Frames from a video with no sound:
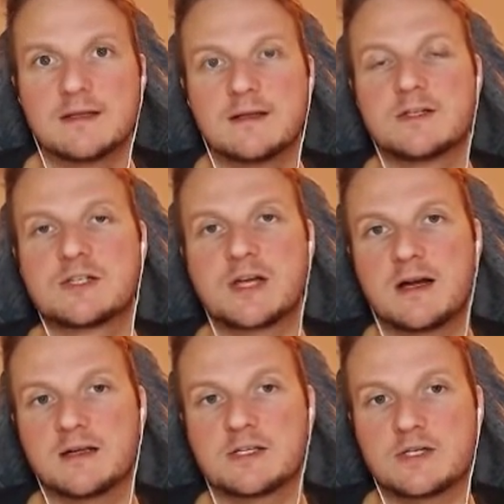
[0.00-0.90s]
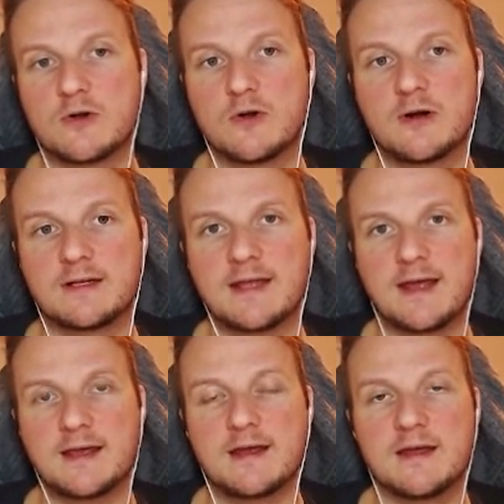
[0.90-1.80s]
charge her
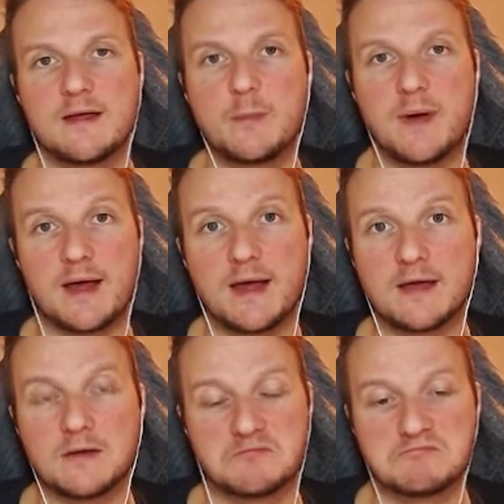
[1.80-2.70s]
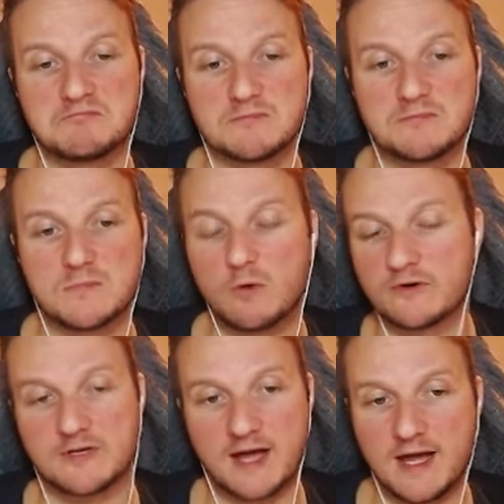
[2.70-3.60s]
attack by over
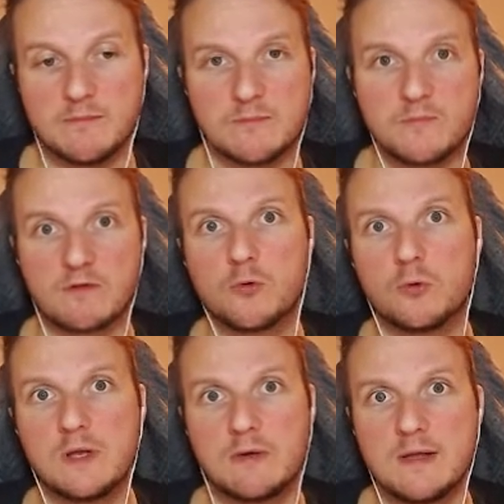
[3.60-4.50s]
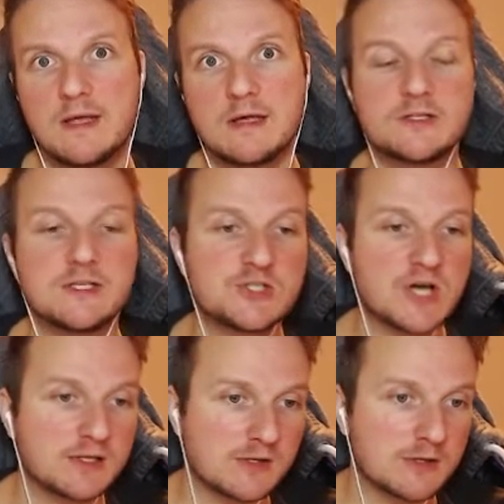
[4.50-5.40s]
time with a cooldown. She
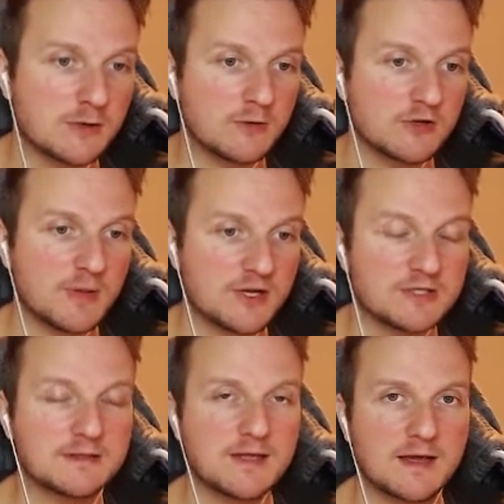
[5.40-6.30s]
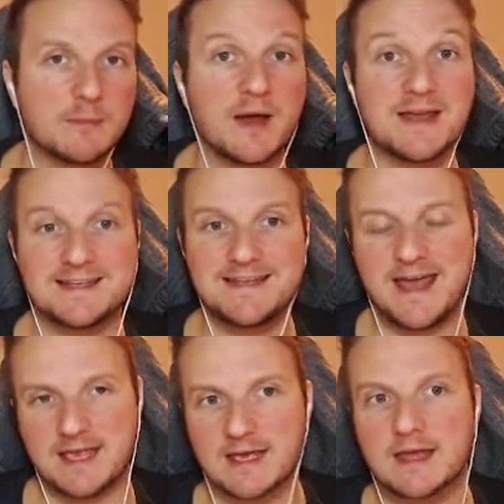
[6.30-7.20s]
charges her special attack by
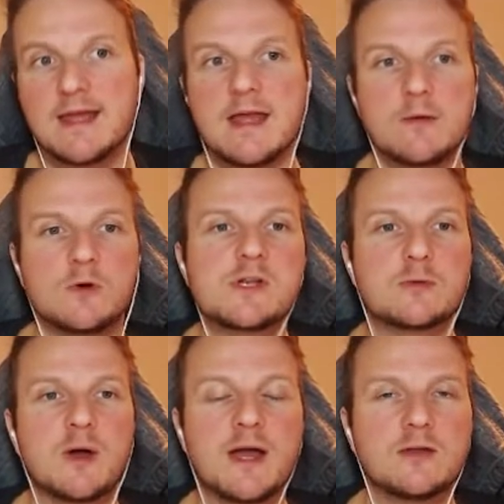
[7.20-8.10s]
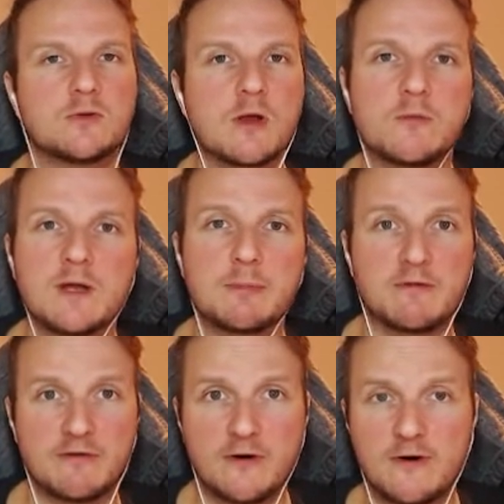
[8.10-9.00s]
attacking, which is why I do not really
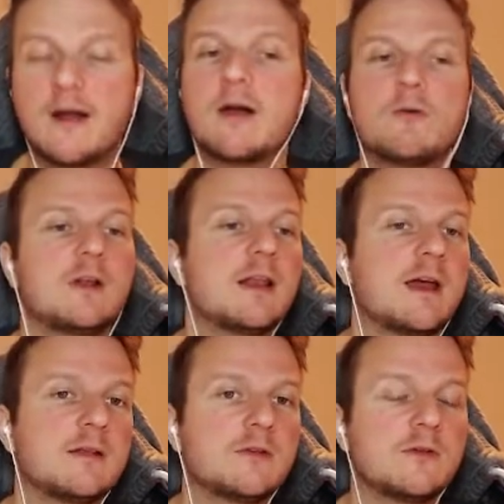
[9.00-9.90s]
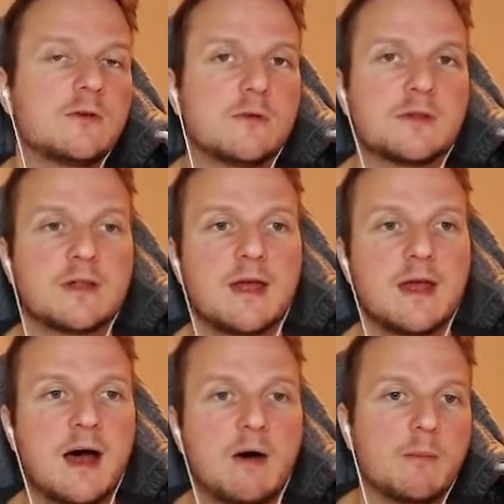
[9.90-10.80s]
prefer her. I really like to use
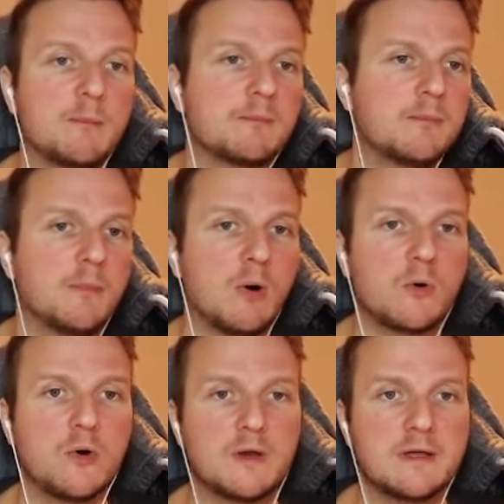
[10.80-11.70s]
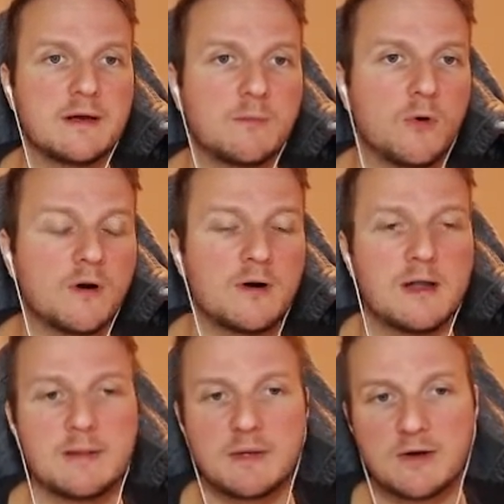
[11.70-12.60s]
our bow girl here more,
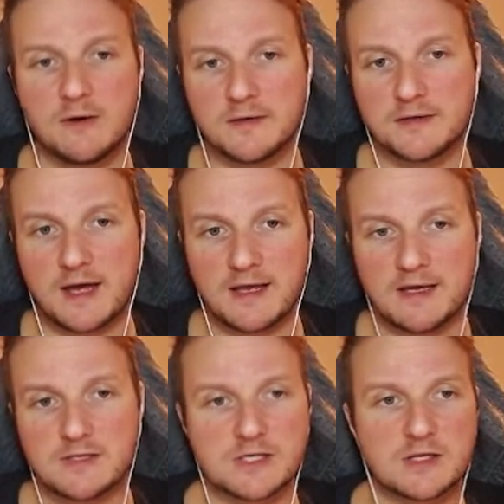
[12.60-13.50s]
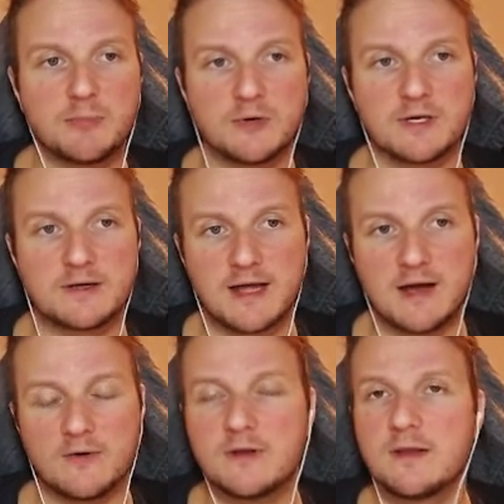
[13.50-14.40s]
because I can just put her down